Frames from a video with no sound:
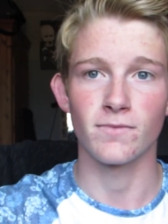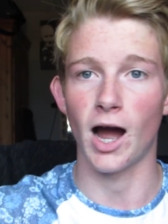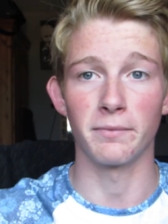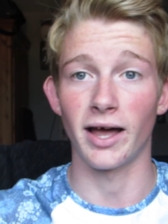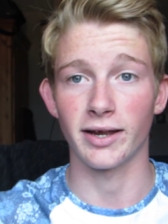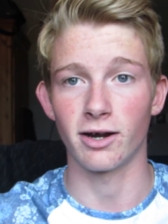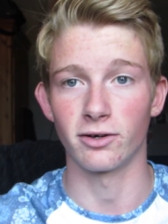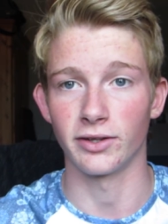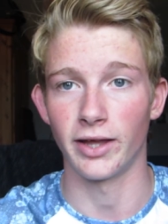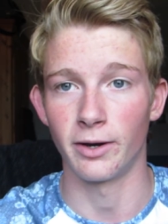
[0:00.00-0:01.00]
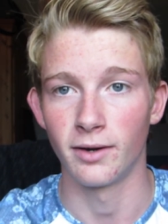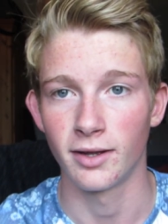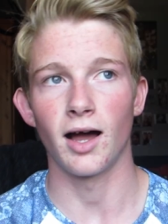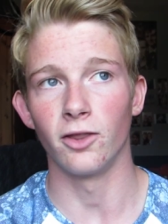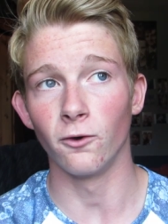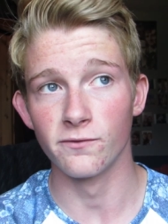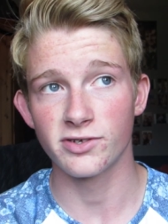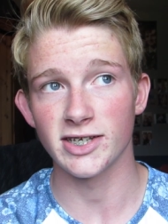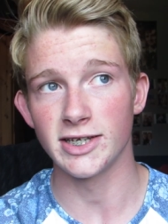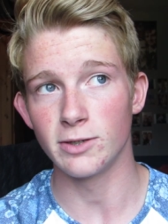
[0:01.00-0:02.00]
I'm that character now. And
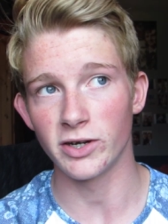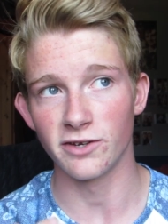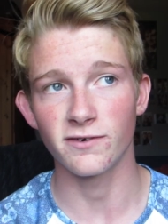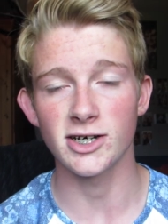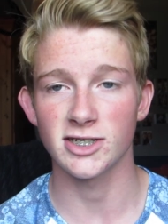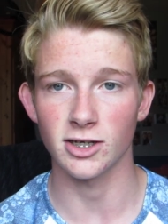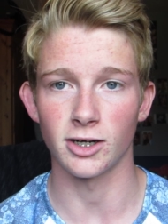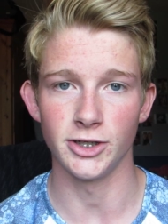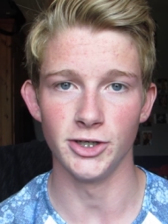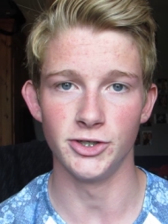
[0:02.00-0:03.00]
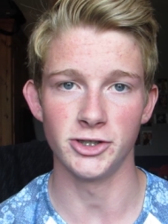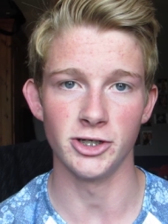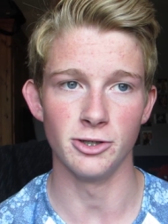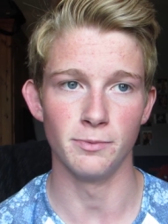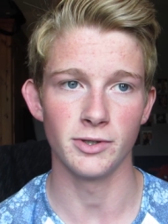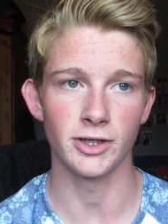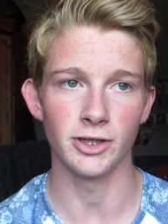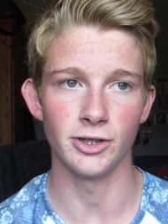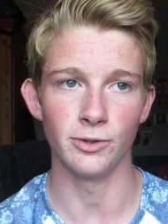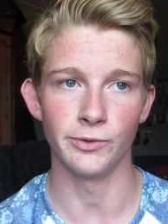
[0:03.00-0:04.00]
obviously, when you first start YouTube,
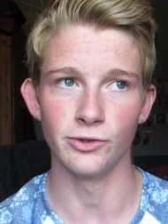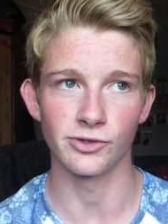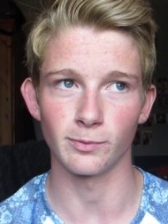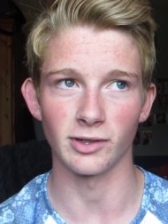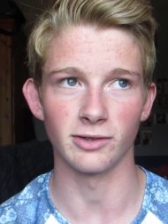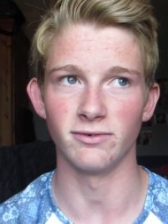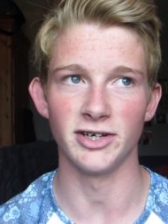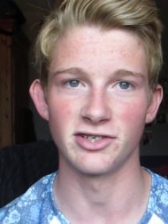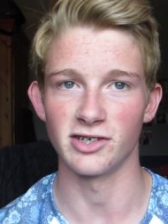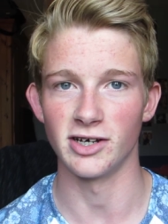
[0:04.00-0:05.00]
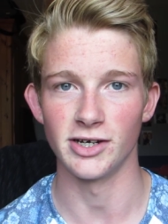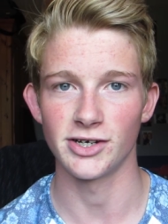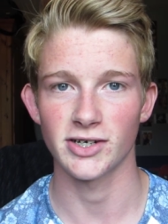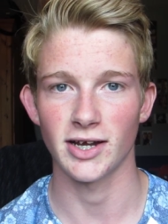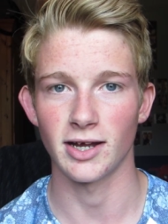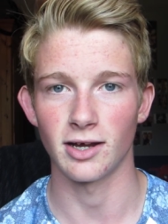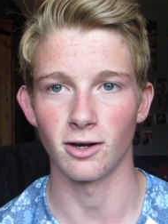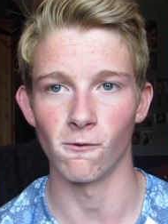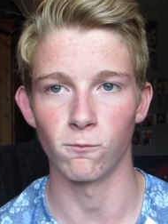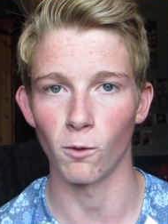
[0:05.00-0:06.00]
you do some like research
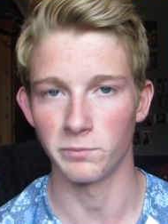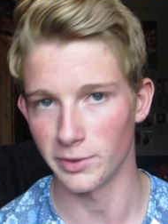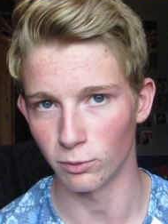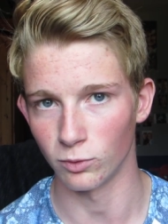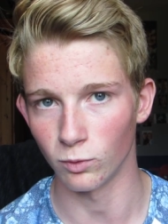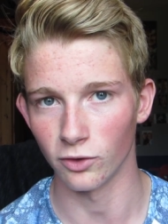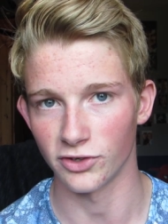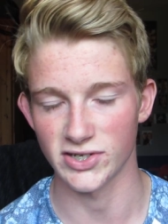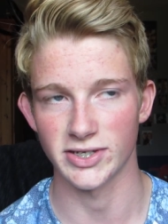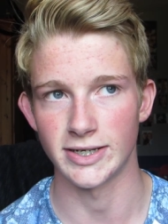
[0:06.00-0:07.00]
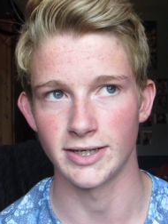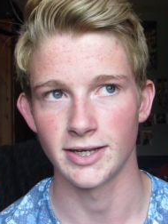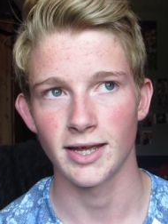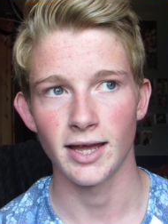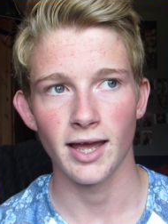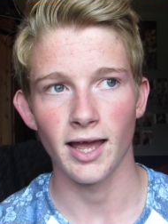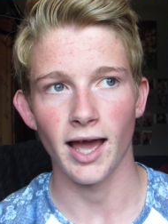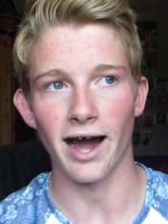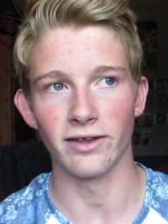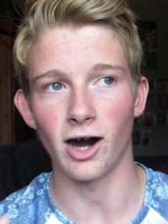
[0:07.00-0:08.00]
of what people would want to see
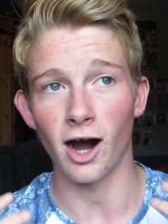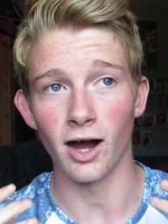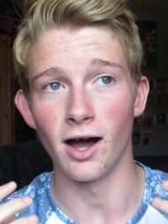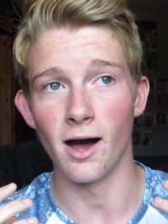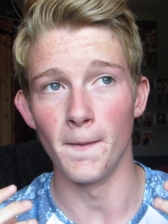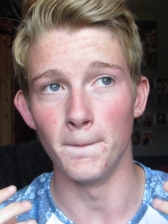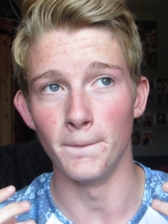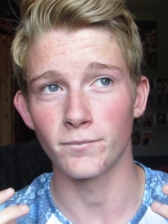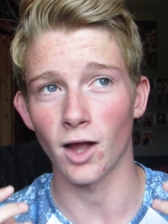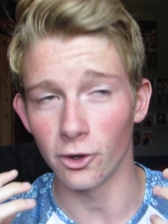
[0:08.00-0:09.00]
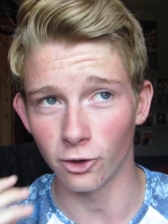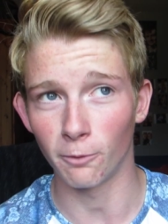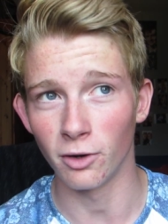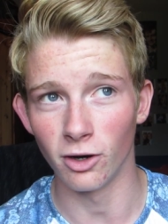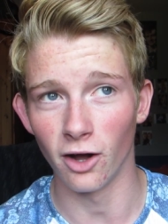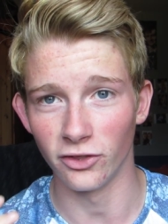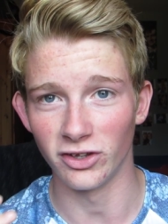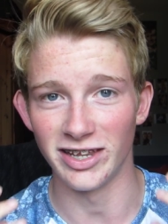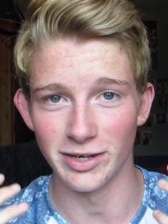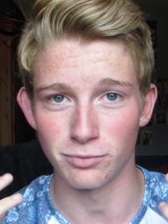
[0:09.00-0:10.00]
and um, I got put
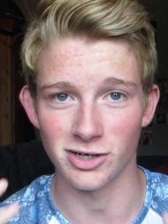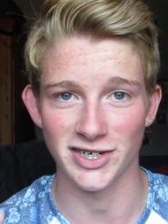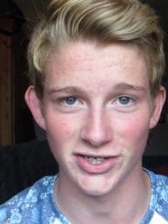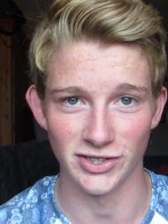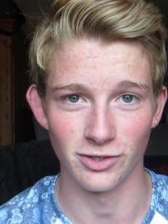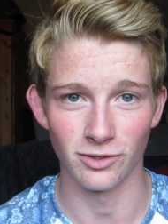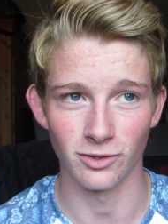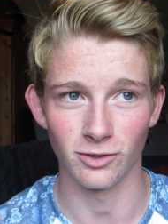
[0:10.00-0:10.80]
under the impression